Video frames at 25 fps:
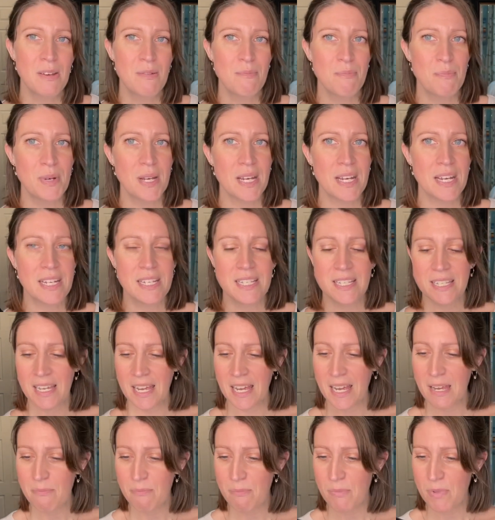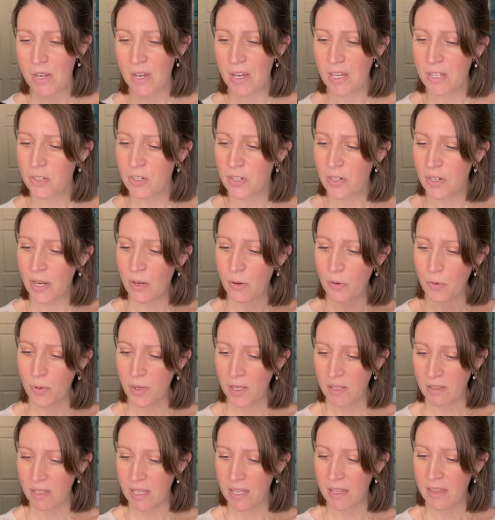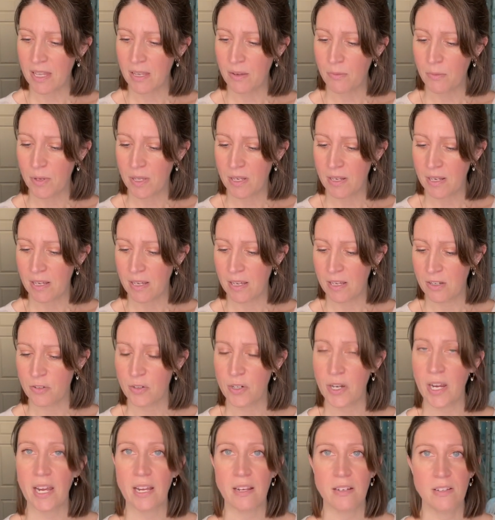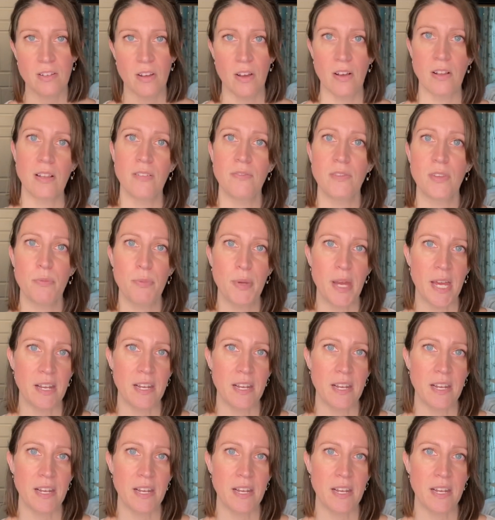but I'm not sure how quickly they would attract all of the pet